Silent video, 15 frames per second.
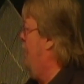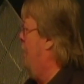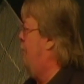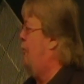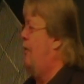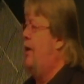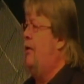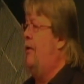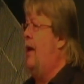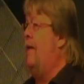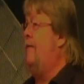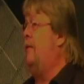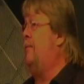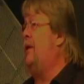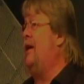operator and
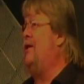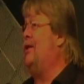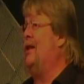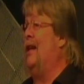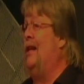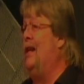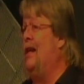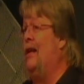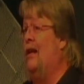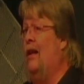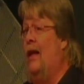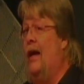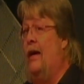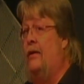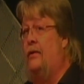have him teaching a knitting
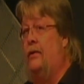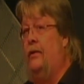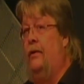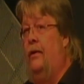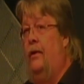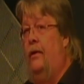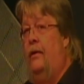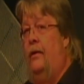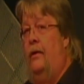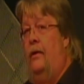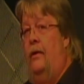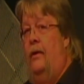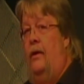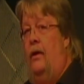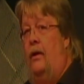class.
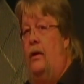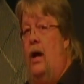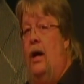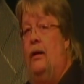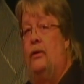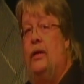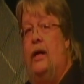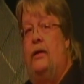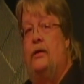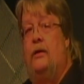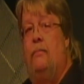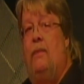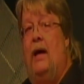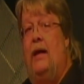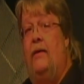God will take
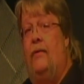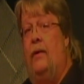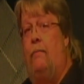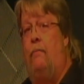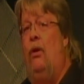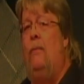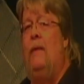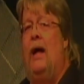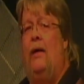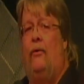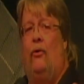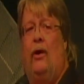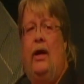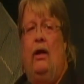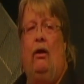somebody that plumb out of
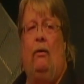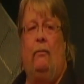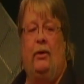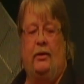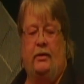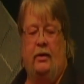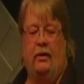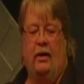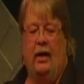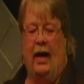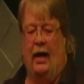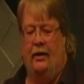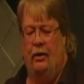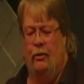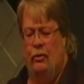their element
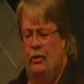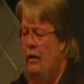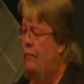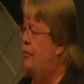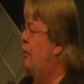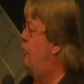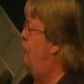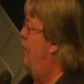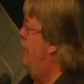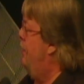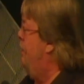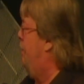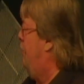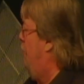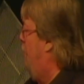and do something great
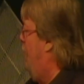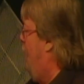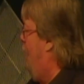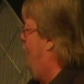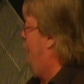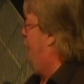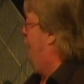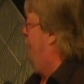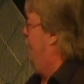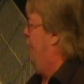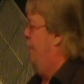in their life.